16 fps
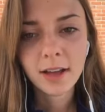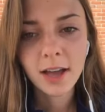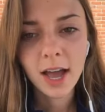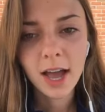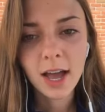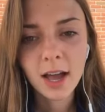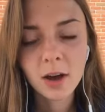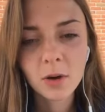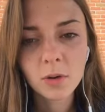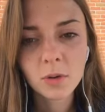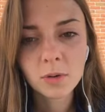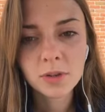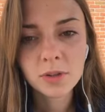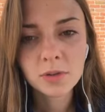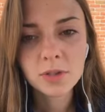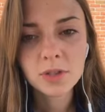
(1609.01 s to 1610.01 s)
How
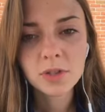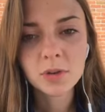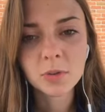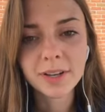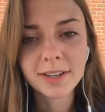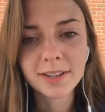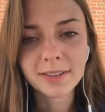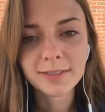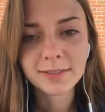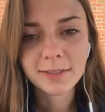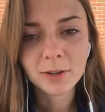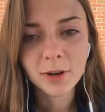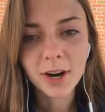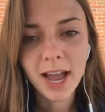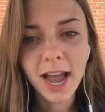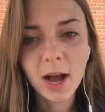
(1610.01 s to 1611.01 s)
you doing?
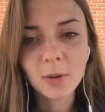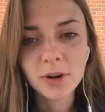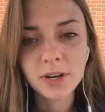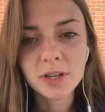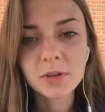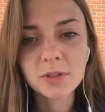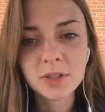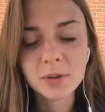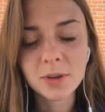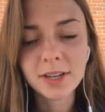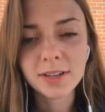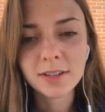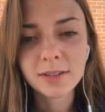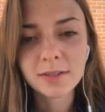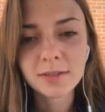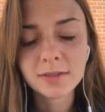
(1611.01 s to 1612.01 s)
Or how are you
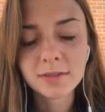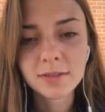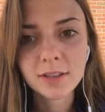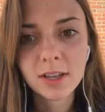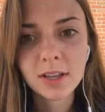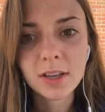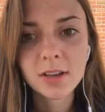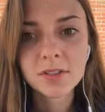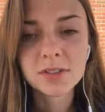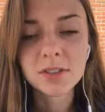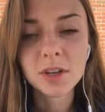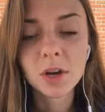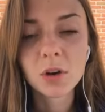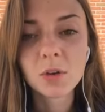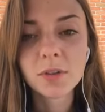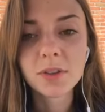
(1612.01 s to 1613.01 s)
doing?
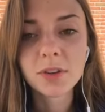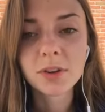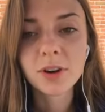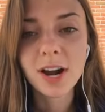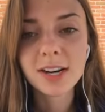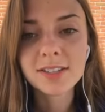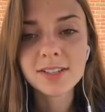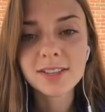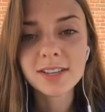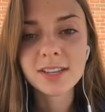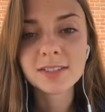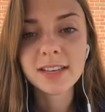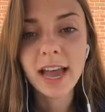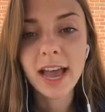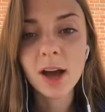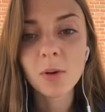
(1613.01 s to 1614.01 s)
So the correct thing
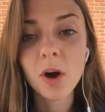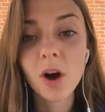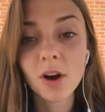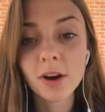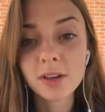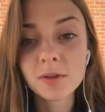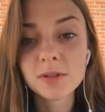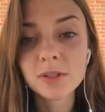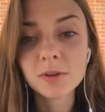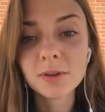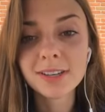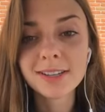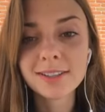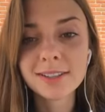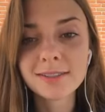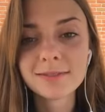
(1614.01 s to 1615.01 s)
is how are you
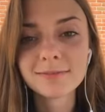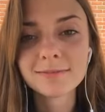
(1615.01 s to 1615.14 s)
doing?